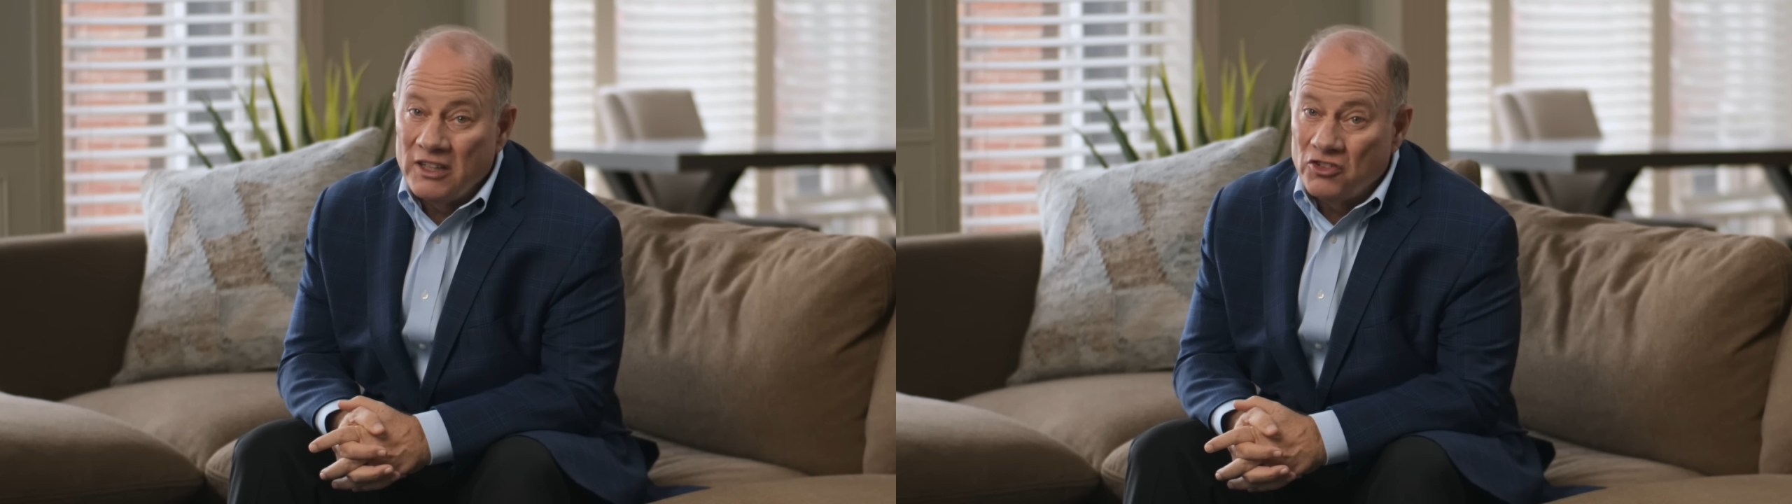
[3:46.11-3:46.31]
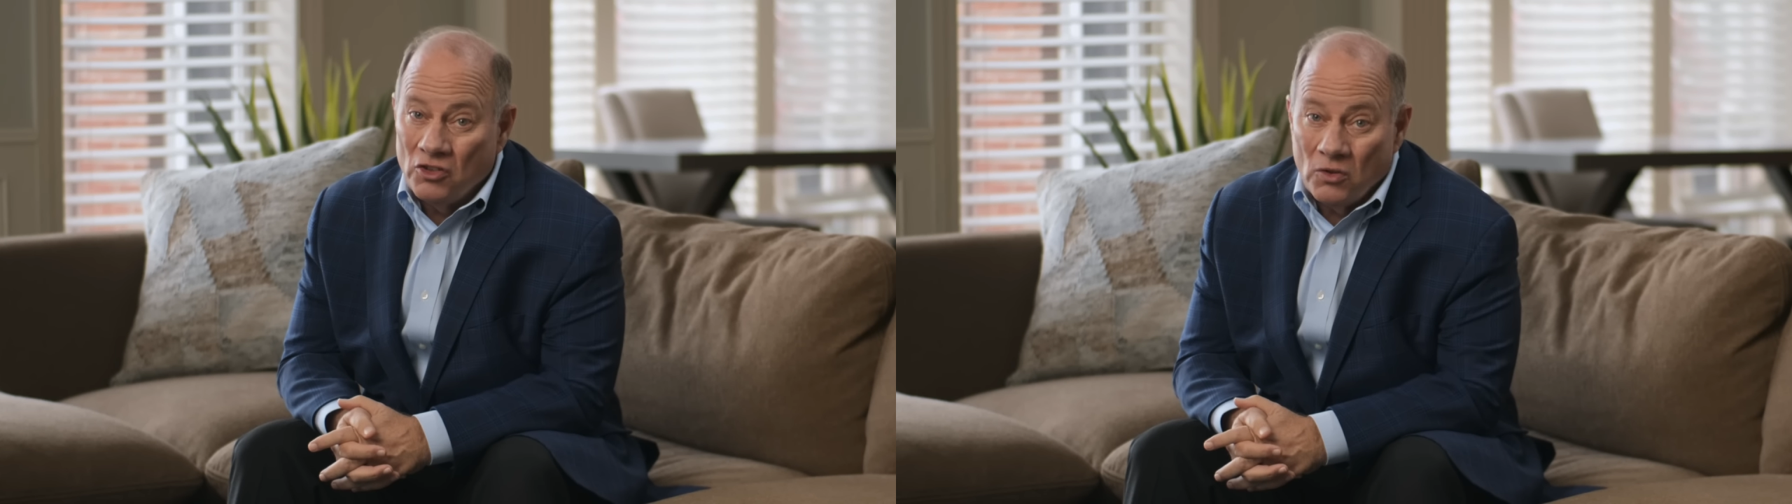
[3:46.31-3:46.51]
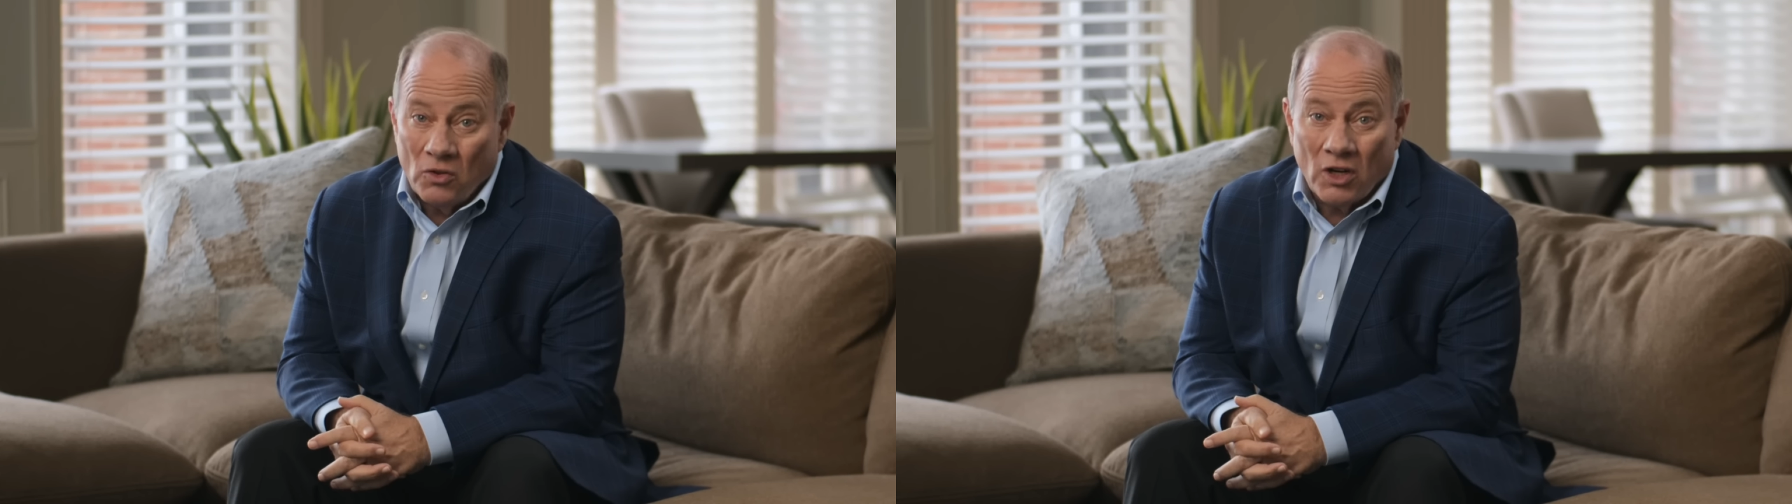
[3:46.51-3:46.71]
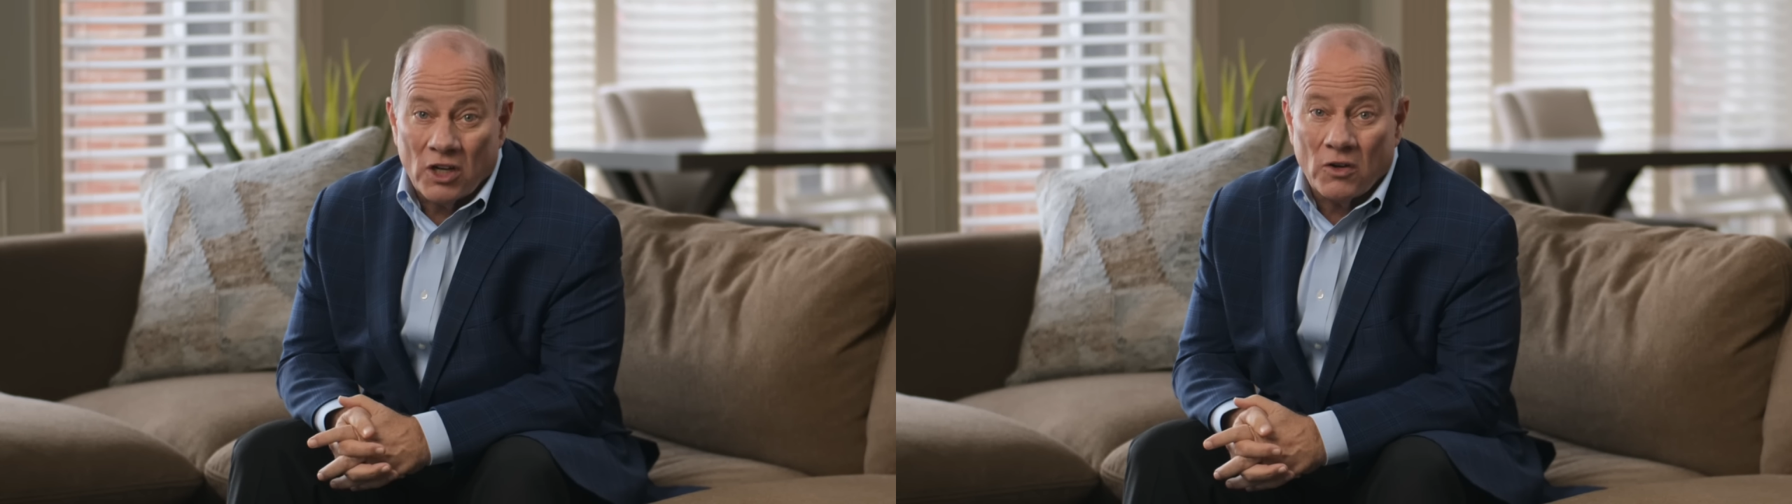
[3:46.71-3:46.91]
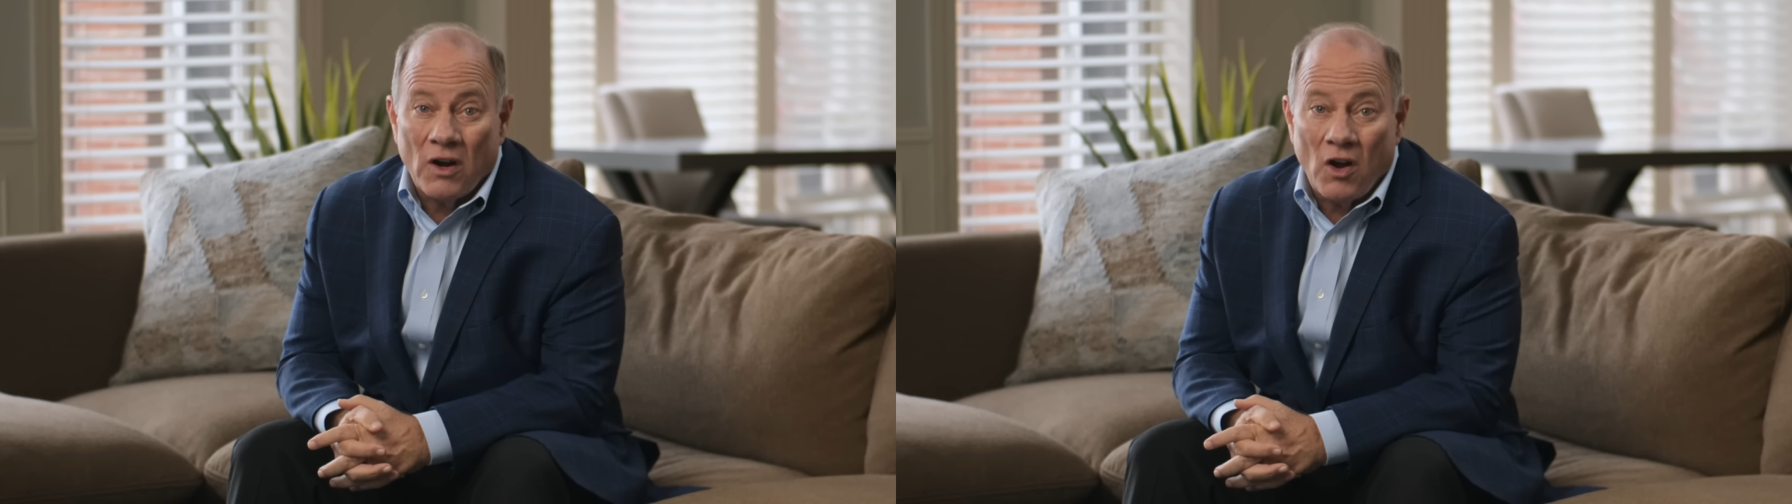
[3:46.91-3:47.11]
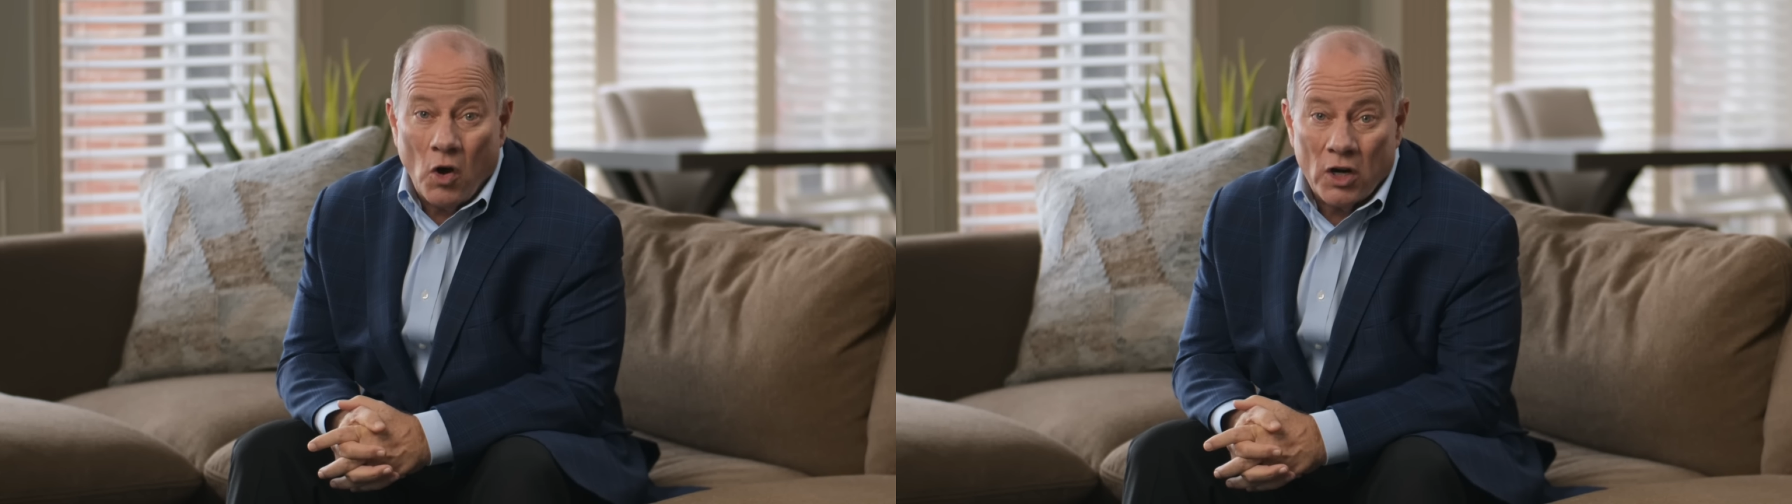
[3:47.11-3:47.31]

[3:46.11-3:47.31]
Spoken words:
is no longer our